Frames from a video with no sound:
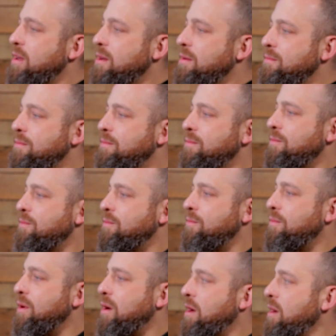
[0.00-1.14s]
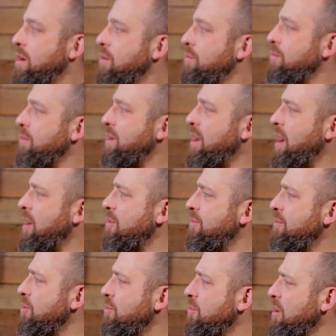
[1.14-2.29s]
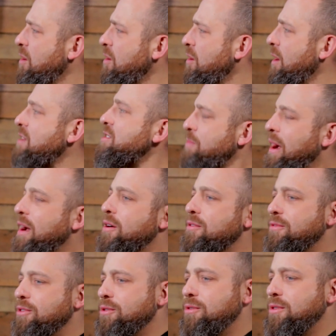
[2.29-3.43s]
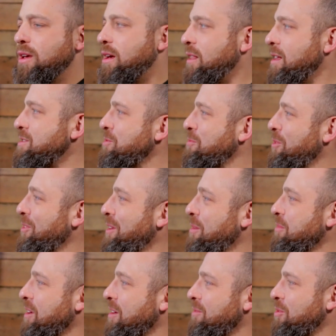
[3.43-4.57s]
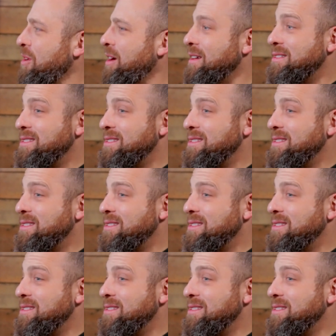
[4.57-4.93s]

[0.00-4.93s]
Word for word: um, uh, retired food, expired, expired yeah, food. Yeah. yeah. that's the word I'm looking for.